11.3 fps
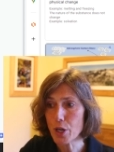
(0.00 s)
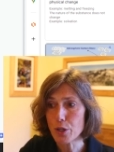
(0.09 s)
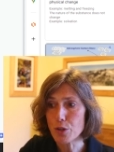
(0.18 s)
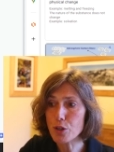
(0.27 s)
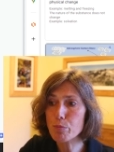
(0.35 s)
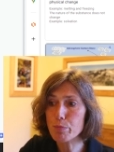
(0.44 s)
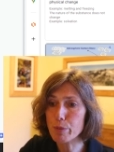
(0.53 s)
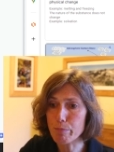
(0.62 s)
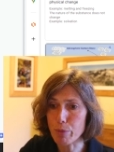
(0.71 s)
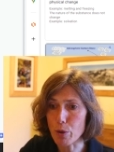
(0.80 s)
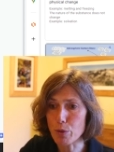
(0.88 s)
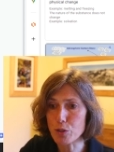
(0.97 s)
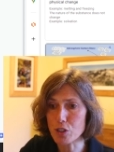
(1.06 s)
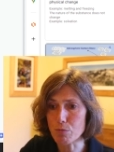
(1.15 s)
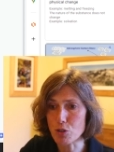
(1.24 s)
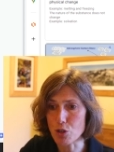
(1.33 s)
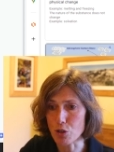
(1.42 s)
you could propose
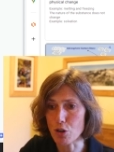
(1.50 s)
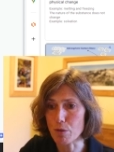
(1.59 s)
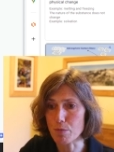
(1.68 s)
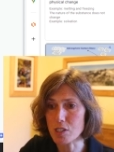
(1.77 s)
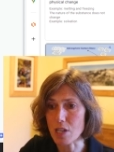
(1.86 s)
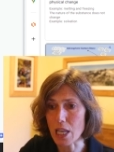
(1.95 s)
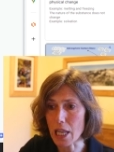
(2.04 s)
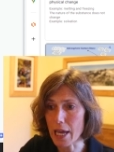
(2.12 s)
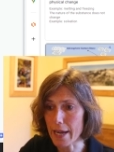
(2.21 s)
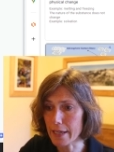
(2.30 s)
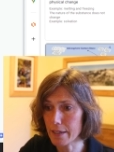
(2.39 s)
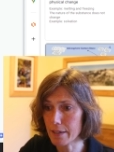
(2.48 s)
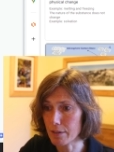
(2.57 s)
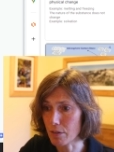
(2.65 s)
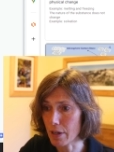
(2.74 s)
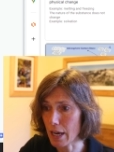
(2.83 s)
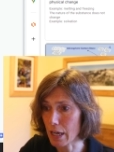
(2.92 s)
some terms like,
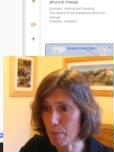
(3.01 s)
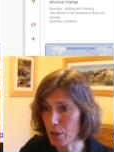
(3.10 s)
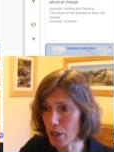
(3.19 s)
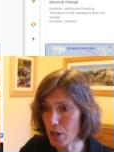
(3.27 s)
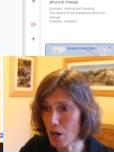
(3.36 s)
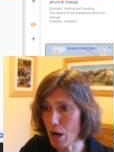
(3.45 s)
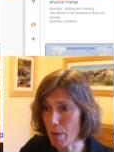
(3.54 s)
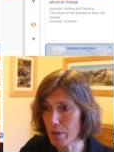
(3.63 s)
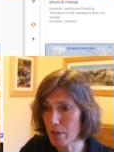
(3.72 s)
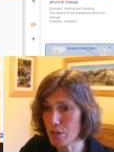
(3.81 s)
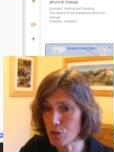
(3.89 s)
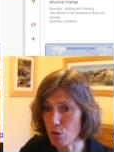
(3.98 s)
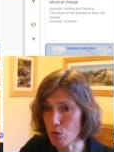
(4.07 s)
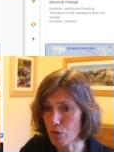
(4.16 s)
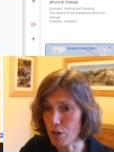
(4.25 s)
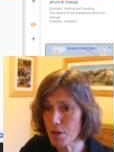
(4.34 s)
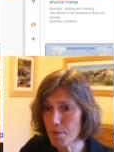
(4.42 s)
okay, and I'm going to copy this over.